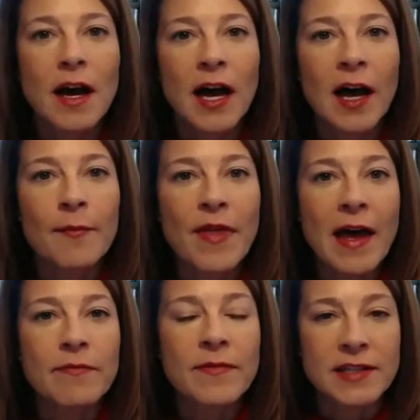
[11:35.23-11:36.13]

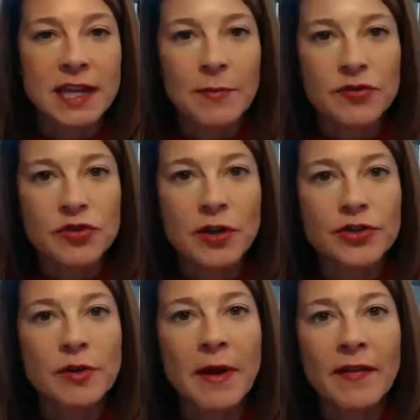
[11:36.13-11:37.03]
that type of
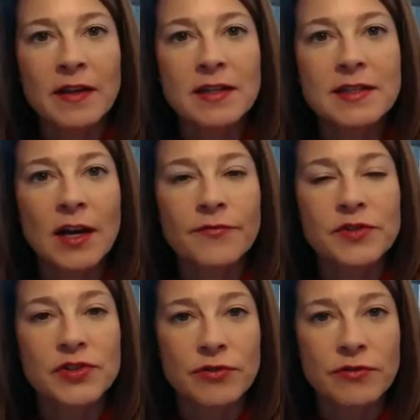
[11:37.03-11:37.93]
structure may lend itself
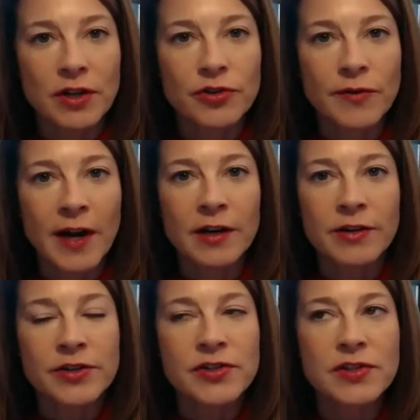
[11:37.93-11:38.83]
to certain
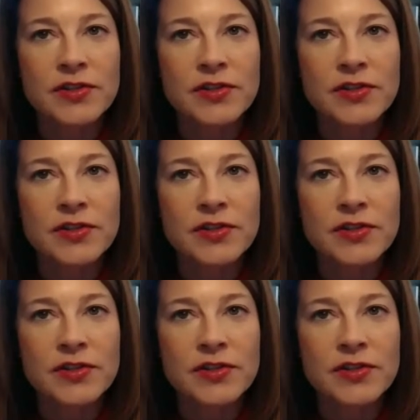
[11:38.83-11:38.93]
underwriters.